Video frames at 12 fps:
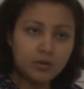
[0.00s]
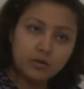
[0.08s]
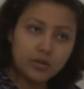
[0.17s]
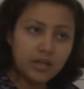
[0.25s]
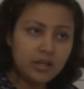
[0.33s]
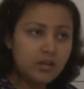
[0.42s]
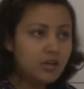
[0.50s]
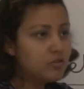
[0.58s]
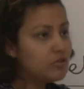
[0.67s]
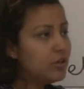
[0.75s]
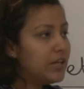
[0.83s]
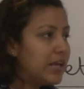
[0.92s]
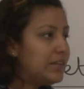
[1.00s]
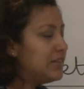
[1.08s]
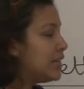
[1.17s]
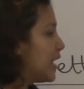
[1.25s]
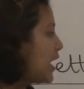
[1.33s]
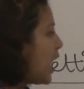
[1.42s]
Okay? So let's
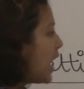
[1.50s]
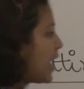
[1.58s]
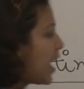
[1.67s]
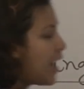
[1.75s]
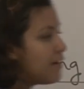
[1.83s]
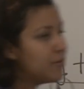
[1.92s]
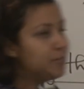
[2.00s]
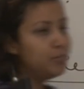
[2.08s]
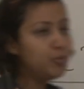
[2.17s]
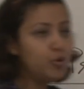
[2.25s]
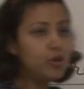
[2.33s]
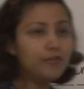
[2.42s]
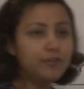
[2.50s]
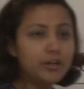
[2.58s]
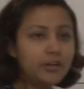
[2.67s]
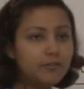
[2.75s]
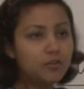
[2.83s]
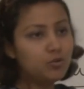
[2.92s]
say I have a pool of
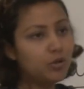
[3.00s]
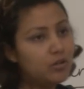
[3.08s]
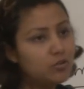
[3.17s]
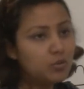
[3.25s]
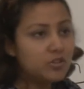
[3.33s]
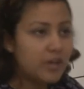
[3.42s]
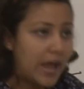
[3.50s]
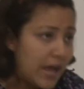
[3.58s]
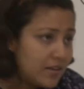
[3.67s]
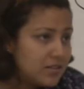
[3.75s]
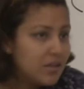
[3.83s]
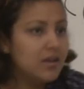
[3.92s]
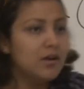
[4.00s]
individuals which has